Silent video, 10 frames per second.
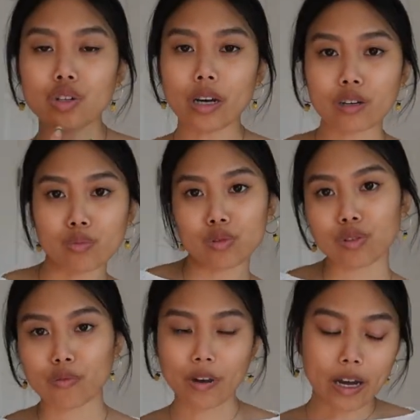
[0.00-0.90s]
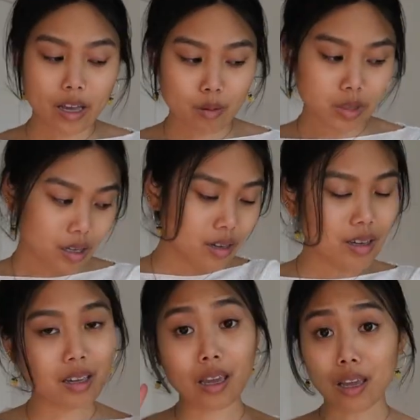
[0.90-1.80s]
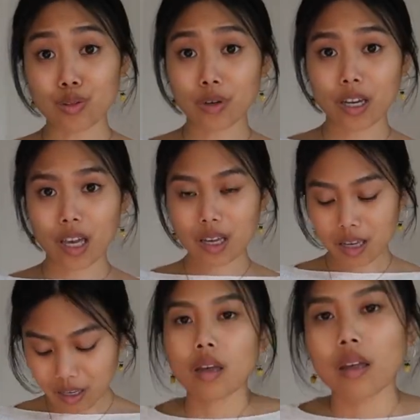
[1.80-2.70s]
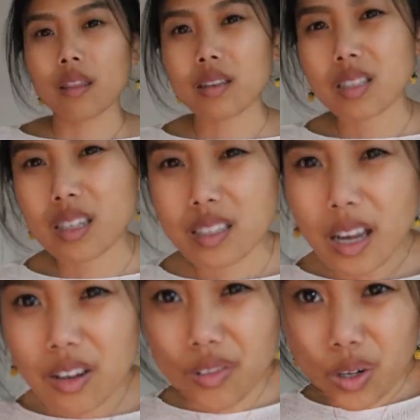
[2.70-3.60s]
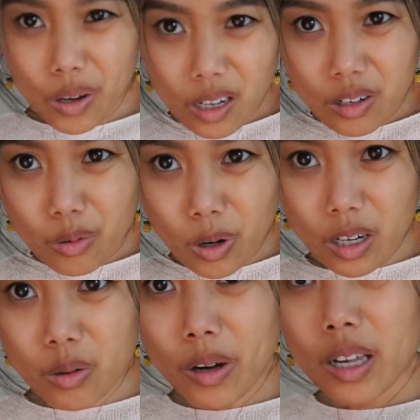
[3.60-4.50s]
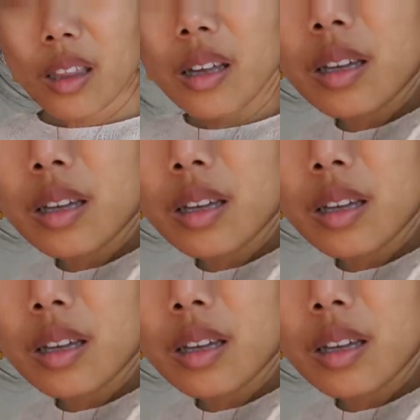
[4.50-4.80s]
Jacquemus vibes it's working. This knit's kind of annoying to work with.